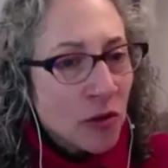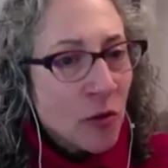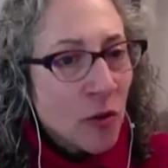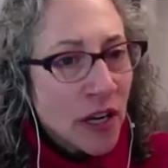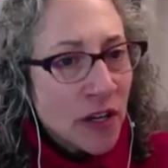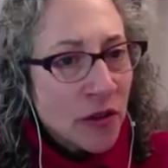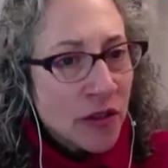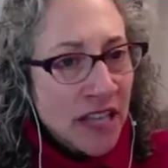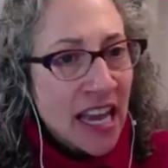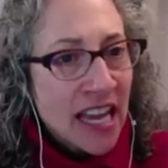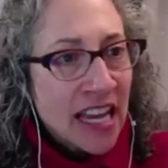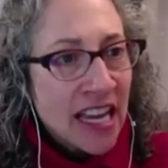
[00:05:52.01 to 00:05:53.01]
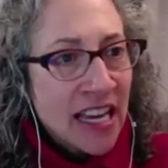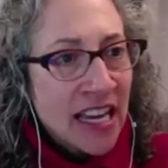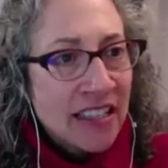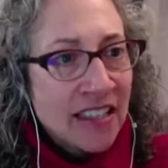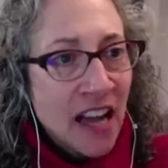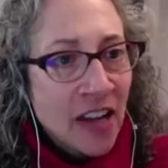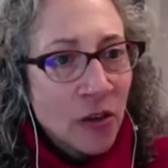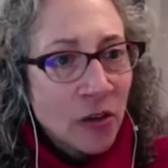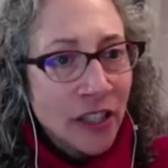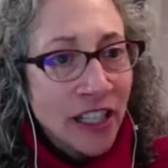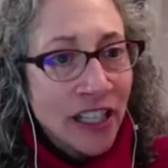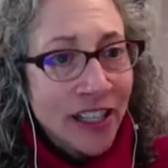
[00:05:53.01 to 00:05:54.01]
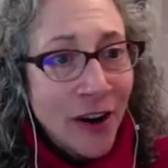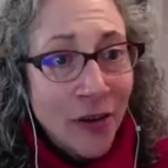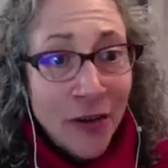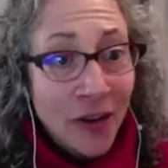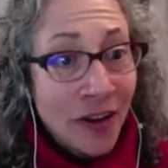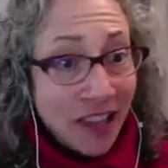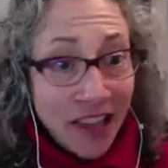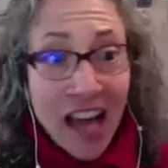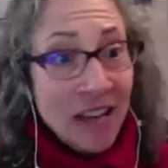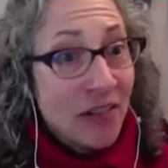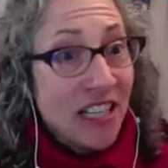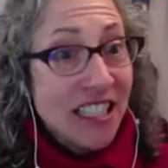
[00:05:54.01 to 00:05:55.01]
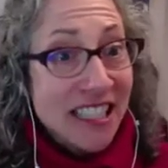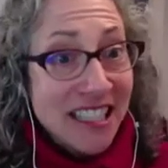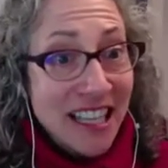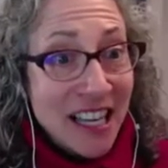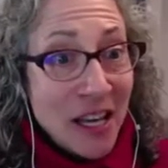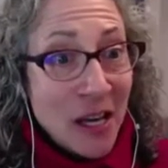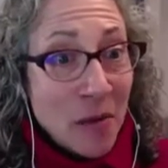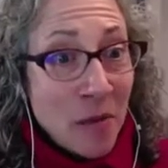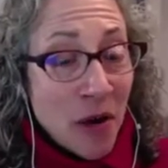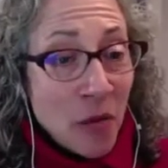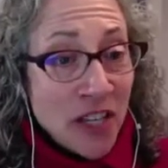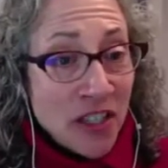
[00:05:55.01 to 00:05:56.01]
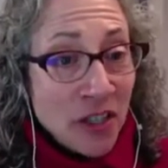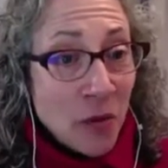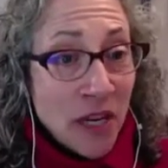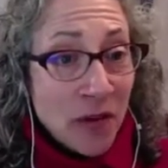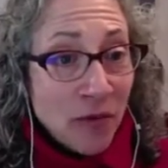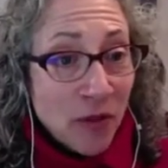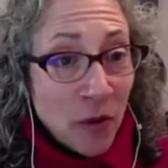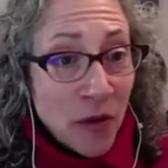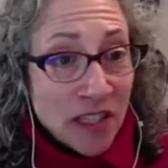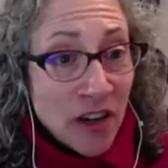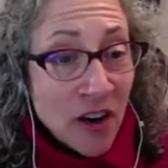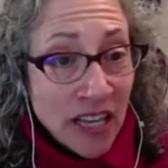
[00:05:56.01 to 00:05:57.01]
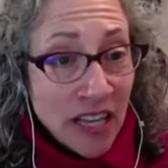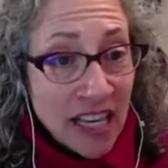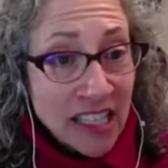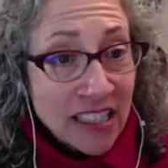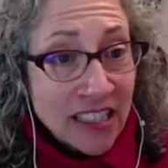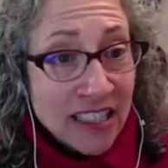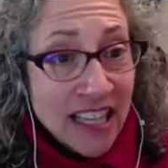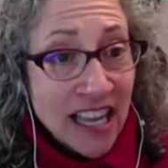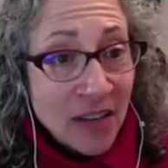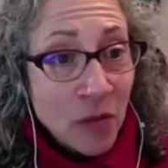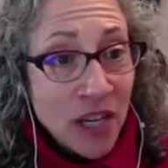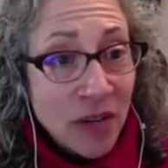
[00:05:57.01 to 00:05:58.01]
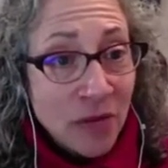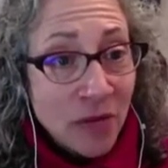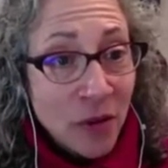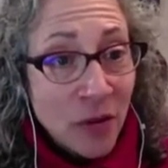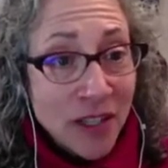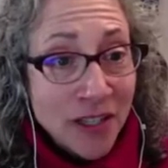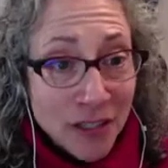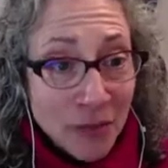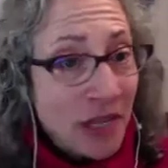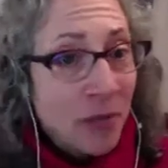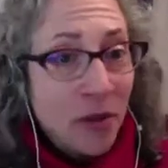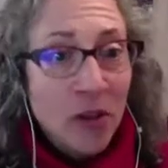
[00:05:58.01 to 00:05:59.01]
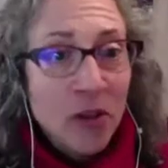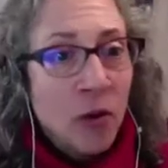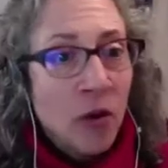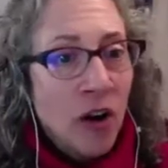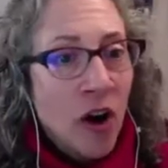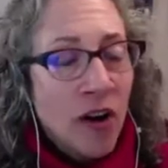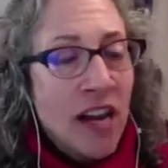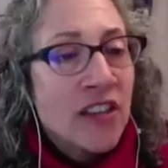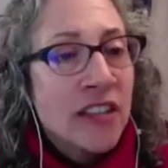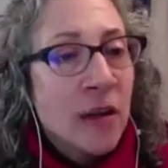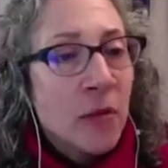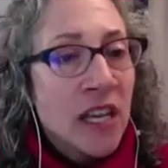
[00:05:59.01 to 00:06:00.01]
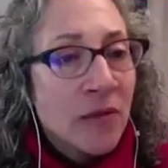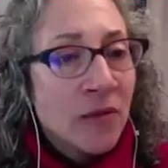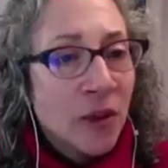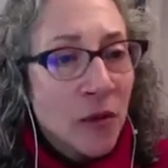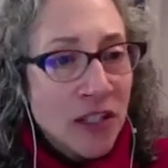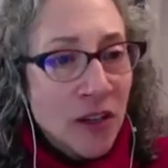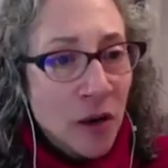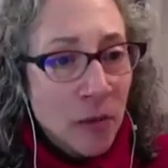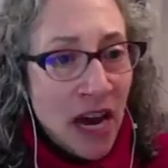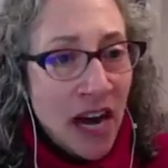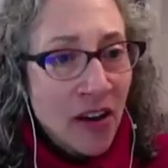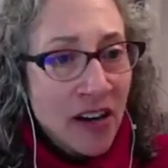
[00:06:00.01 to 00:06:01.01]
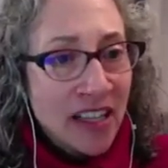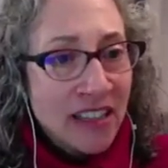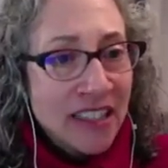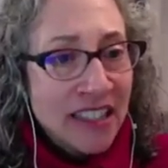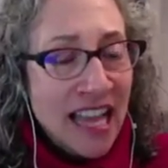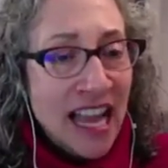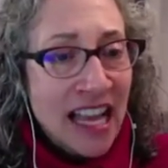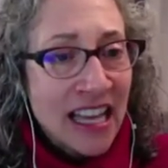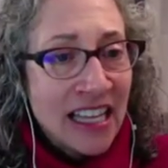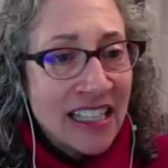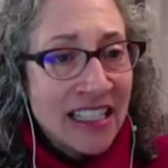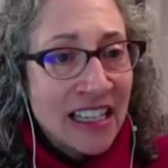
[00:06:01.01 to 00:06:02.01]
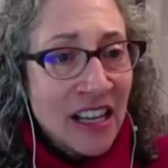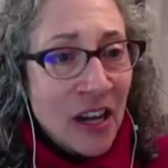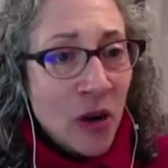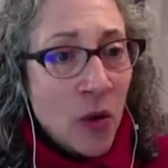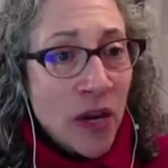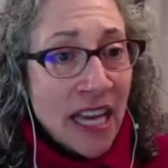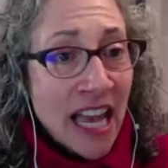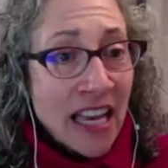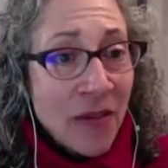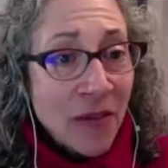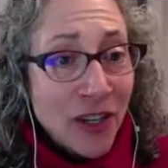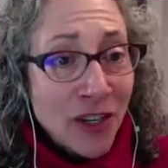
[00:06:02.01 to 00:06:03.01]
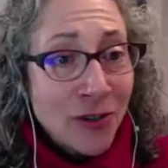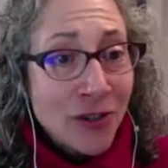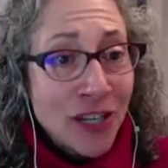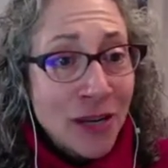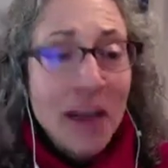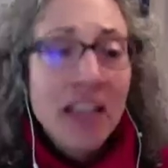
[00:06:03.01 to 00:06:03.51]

What you're saying is, not only are there a lot of us, but we influence our kids, and we influence the people who are our age, and then we influence our parents, and we can have a huge impact.